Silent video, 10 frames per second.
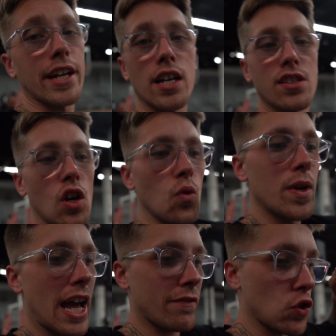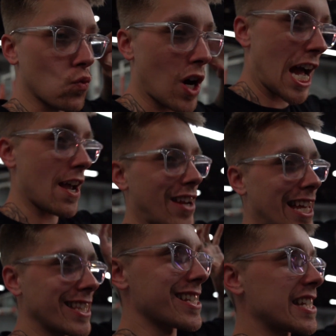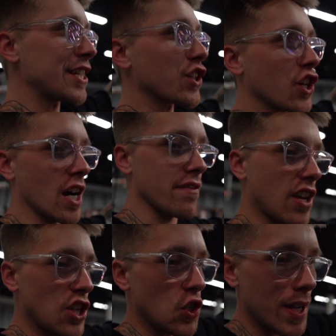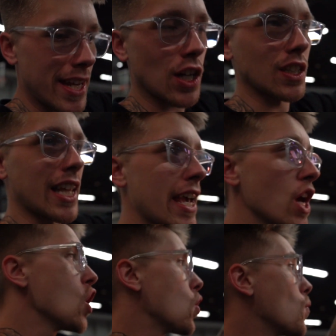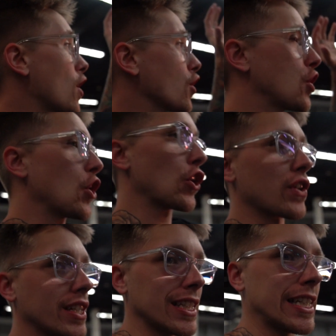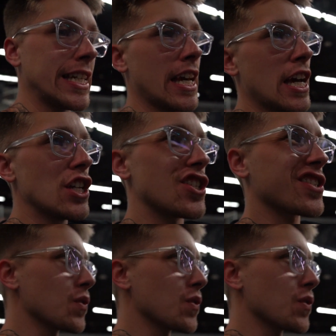guys, so we have arrived at the SneakerCon venue in LA. We are currently just